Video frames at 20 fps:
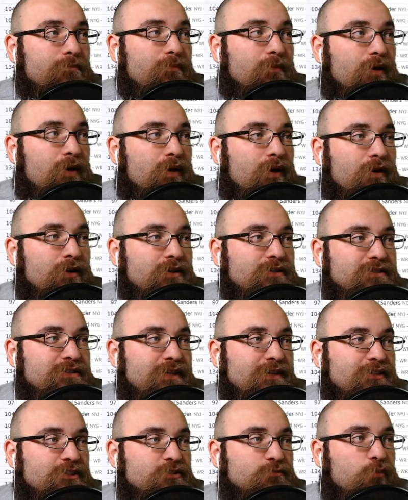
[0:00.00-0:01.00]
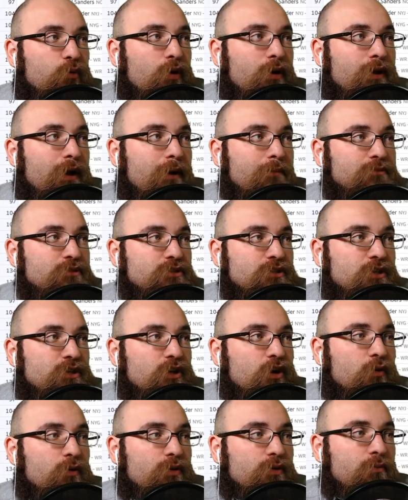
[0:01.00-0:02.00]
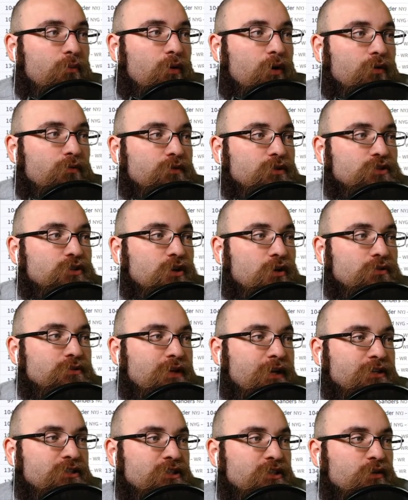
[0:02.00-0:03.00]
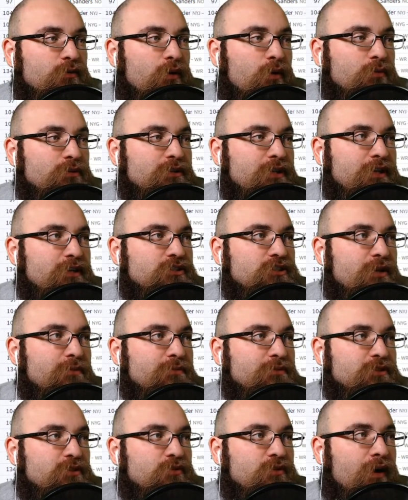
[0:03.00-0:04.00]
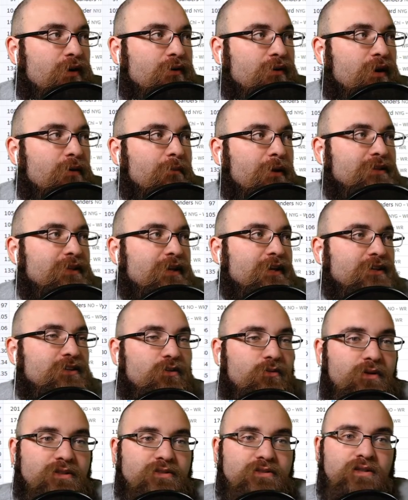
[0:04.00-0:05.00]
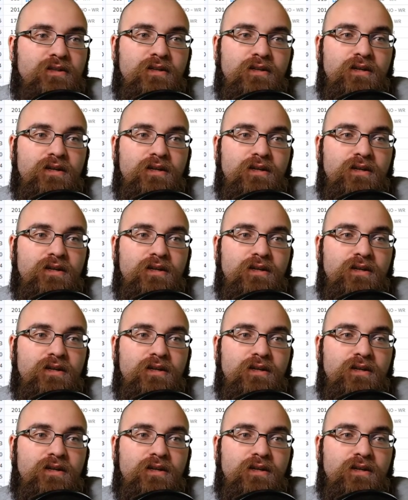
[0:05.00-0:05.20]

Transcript: Honestly, at this point, I'm just going to go with Marvin Jones. Actually, you know what? We'll take a Jamison Crowder. I'm not taking the risk.